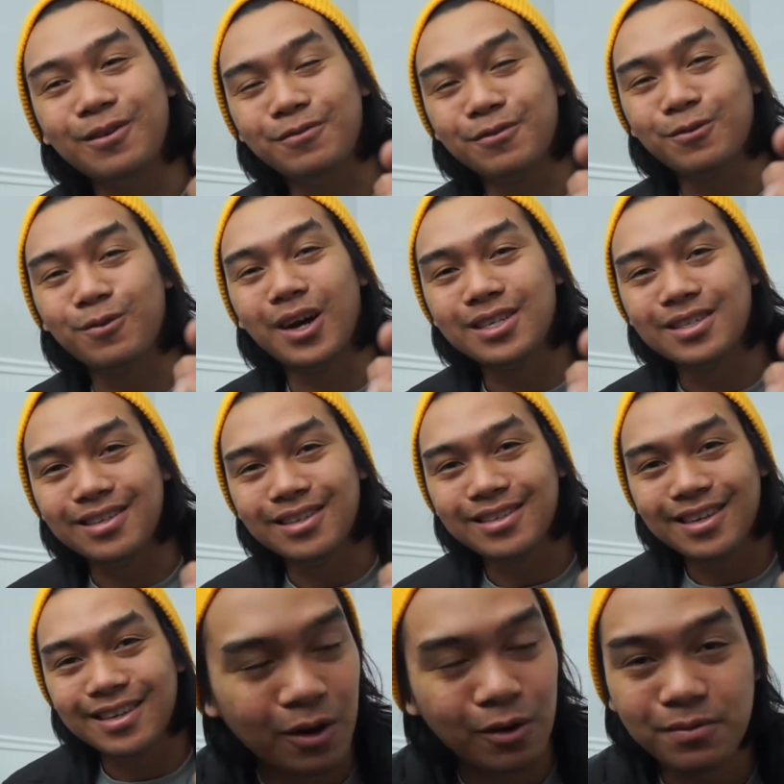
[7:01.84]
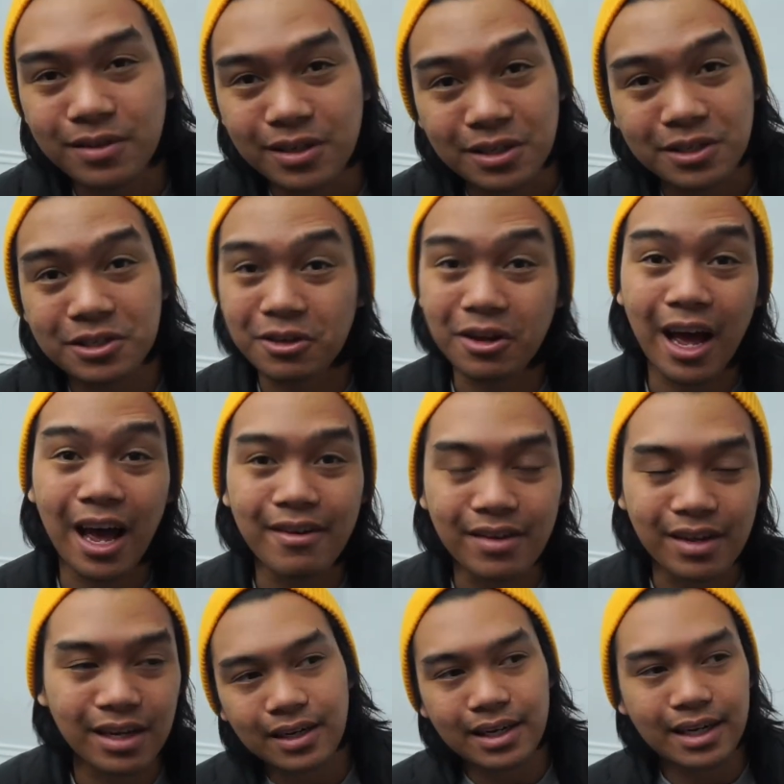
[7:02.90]
If you're watching this, hopefully you still have
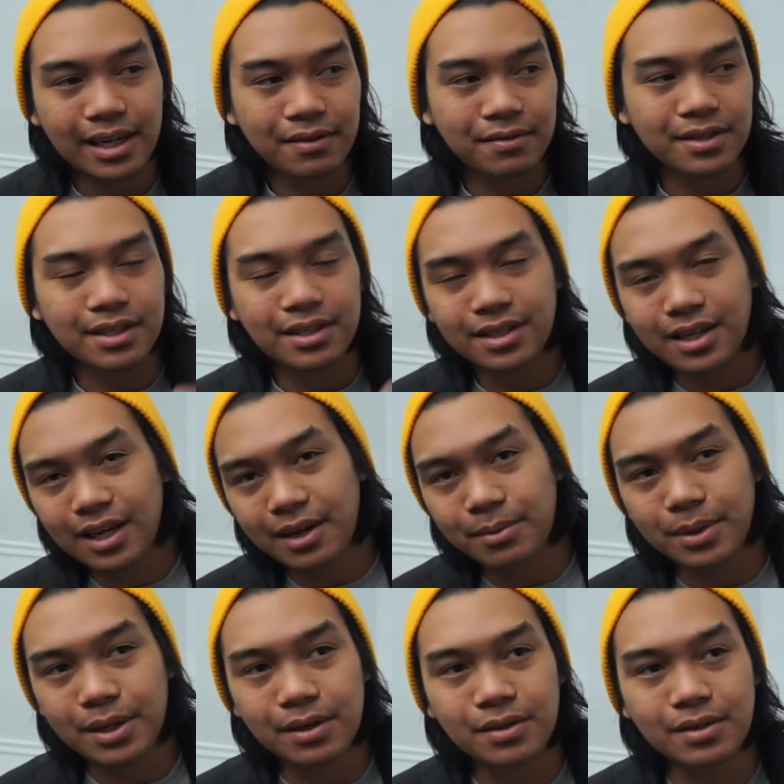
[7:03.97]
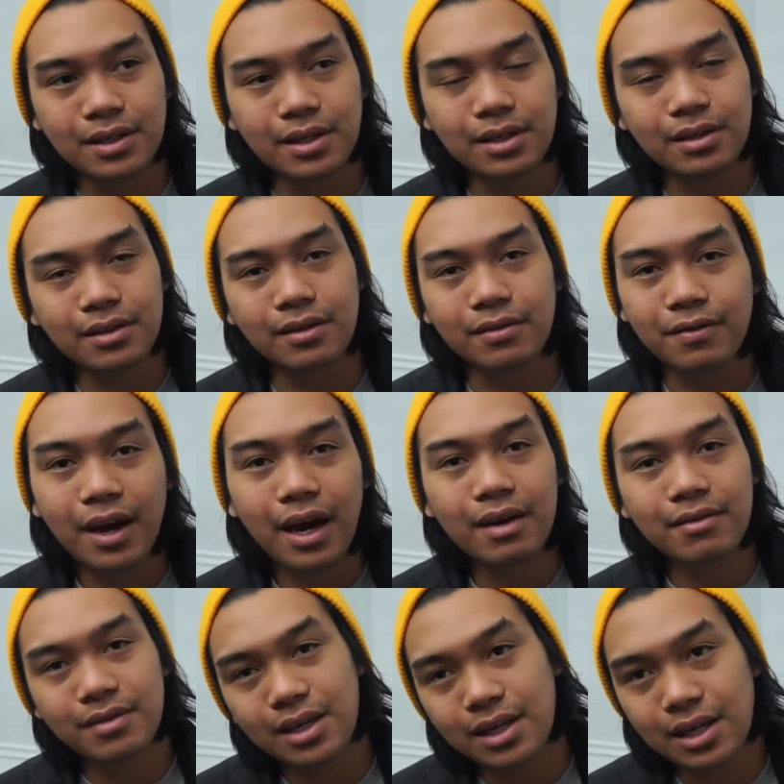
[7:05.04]
it. And then ever since then, I've been using the
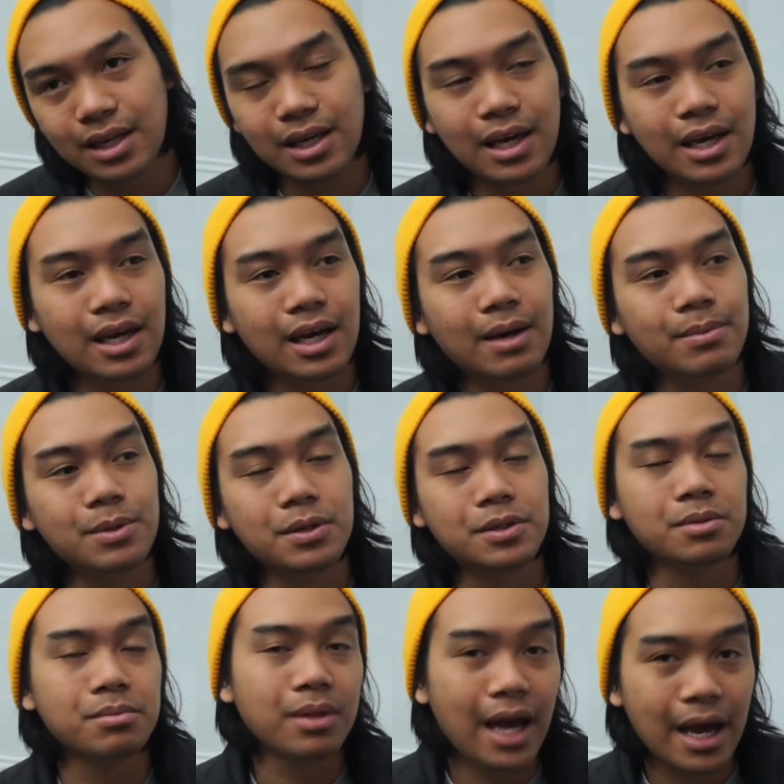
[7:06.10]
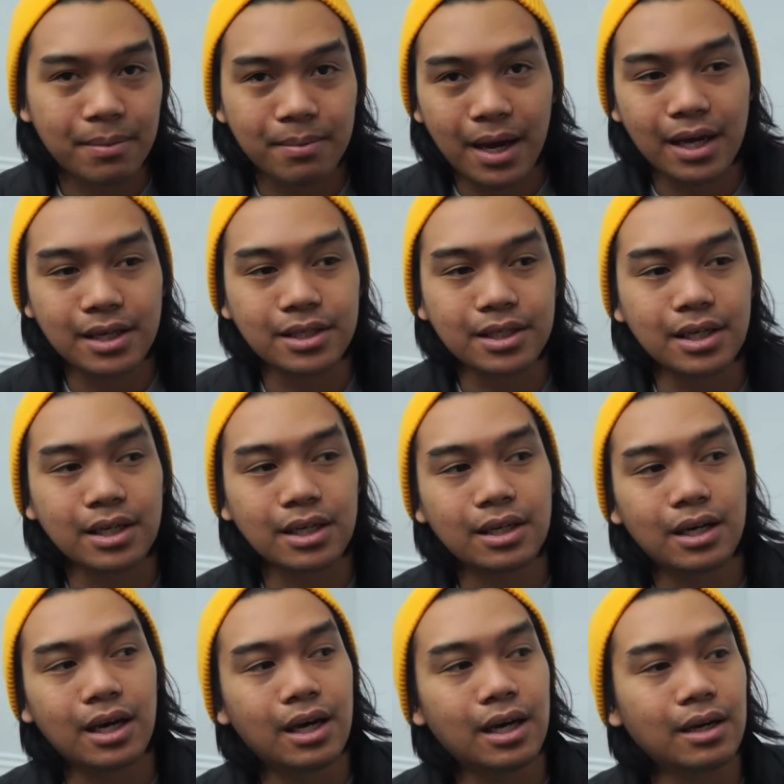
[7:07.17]
5D, I've been using Blackmagic,
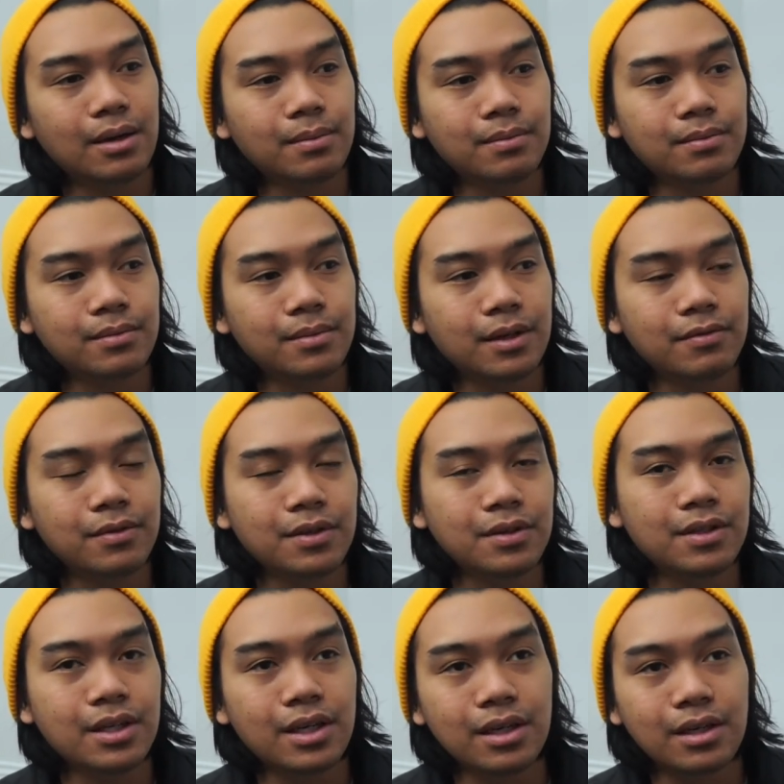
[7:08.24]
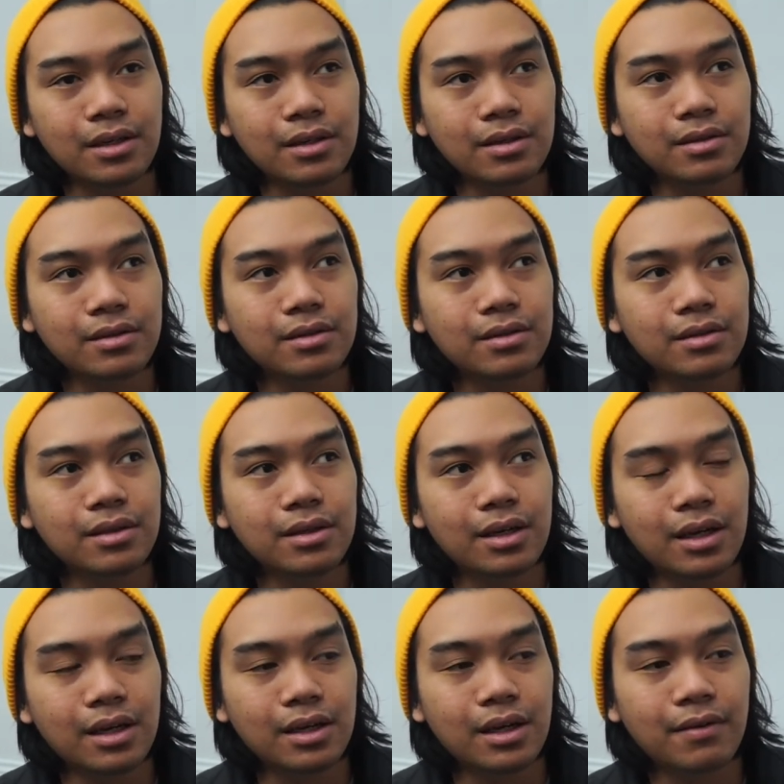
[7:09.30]
I've used the
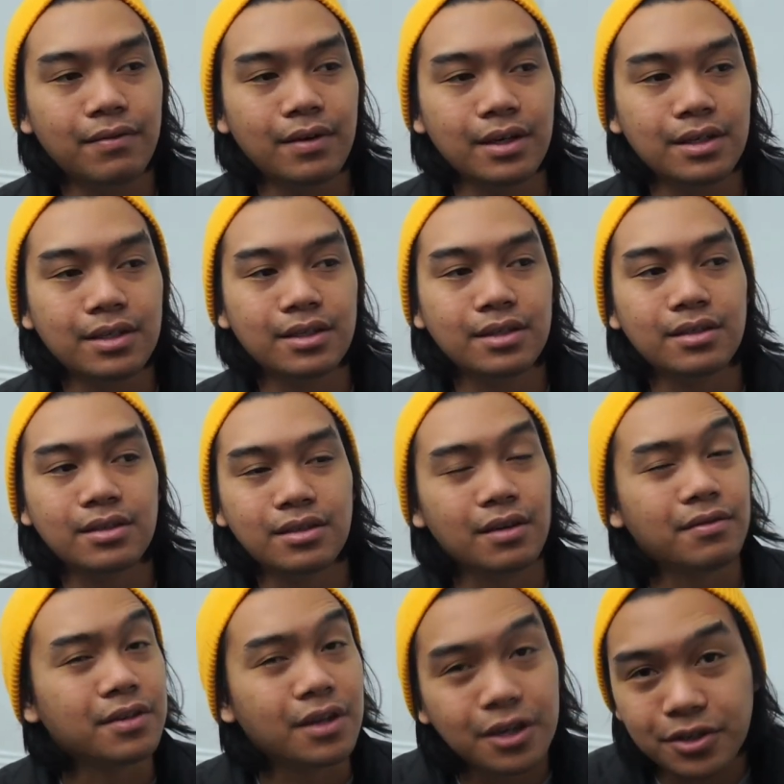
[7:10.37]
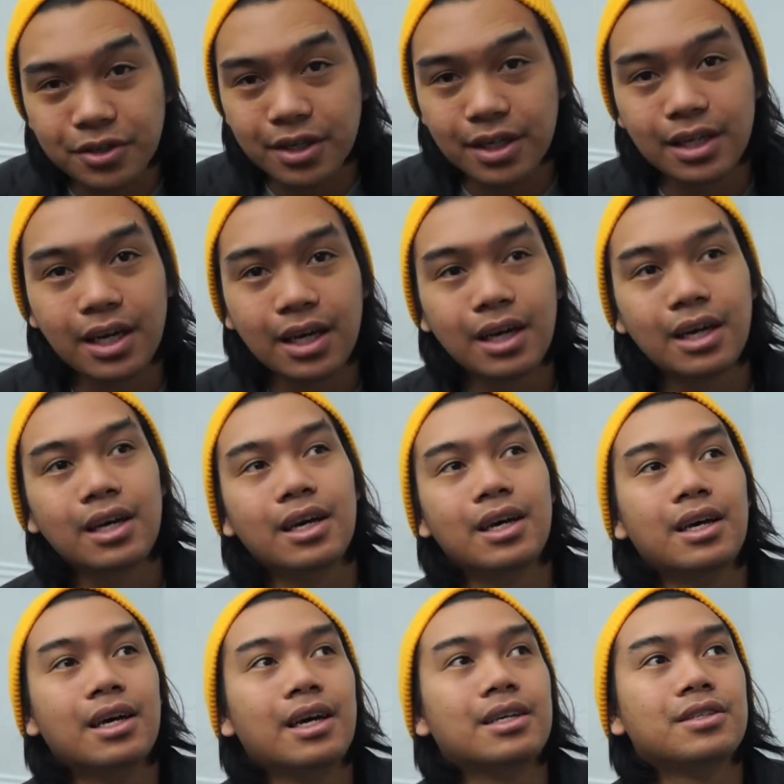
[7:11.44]
FS700,
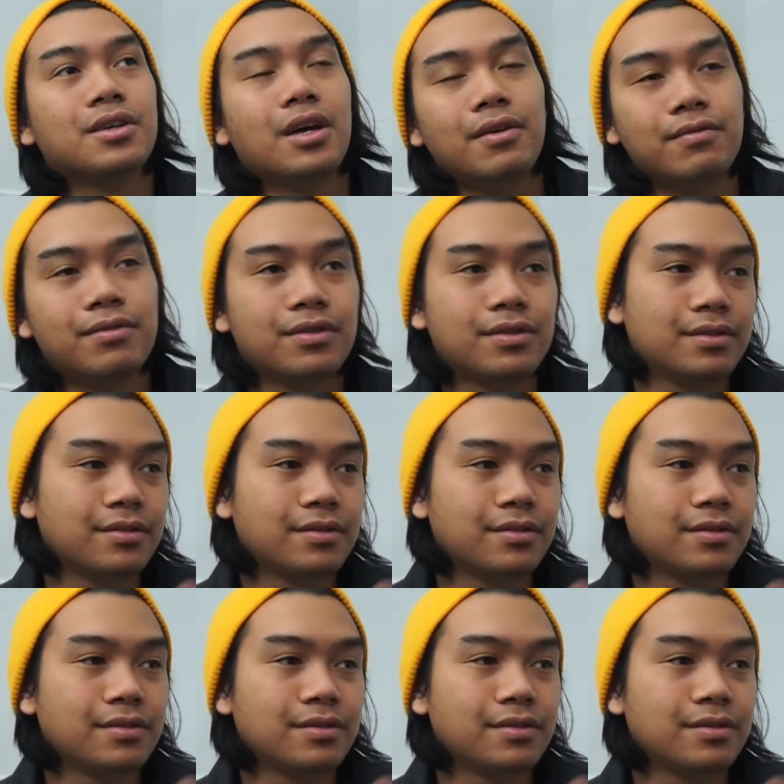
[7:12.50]
I've